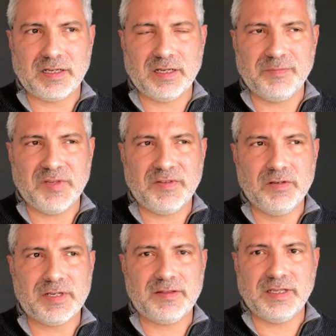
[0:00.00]
if you
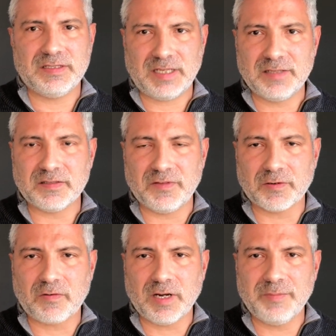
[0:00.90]
look at the intent of the
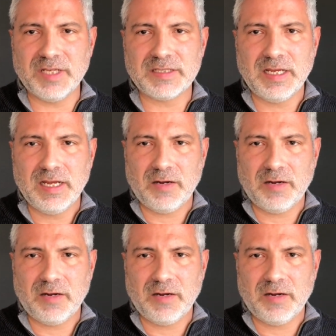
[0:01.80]
requirement,